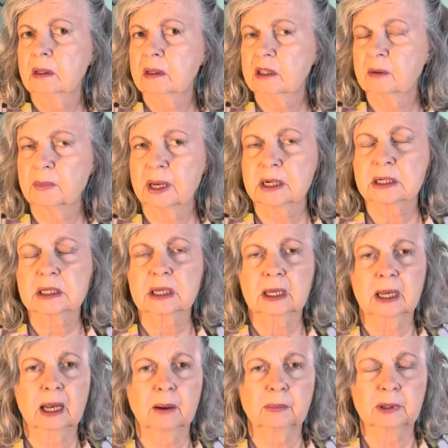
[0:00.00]
the medicine
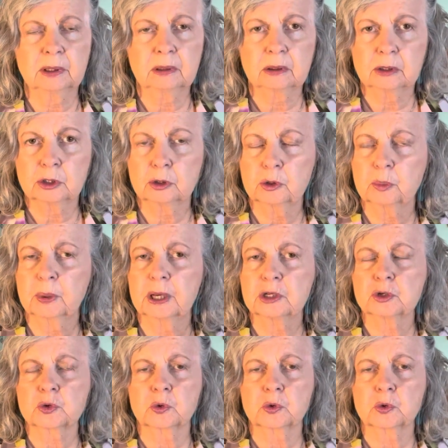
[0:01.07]
cabinet, the toothpaste